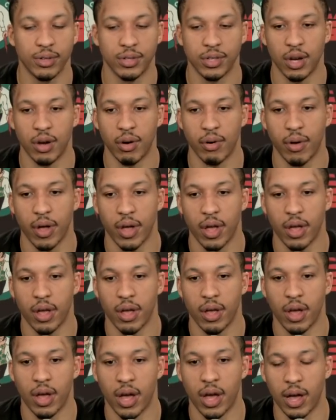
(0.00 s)
So
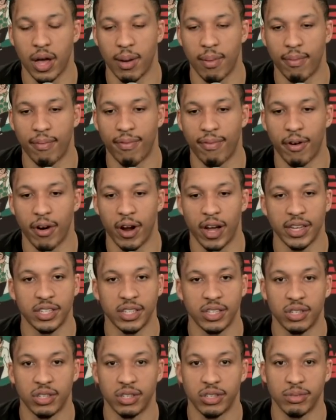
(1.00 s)
um, for
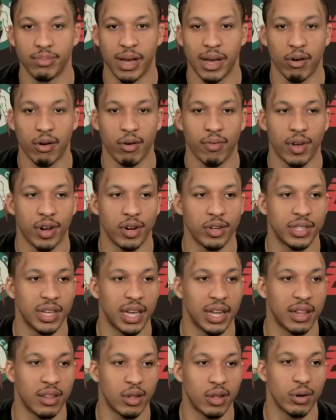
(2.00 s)
us, it's a matter of
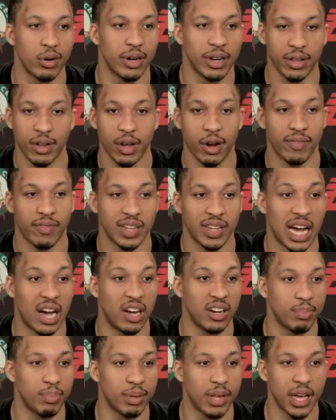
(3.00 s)
understanding they're they're a
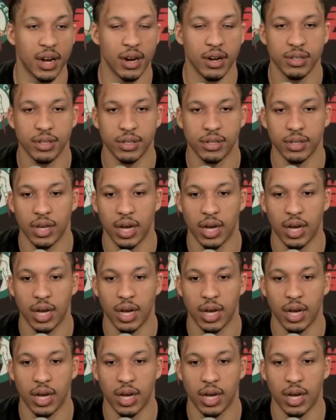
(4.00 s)
talented players.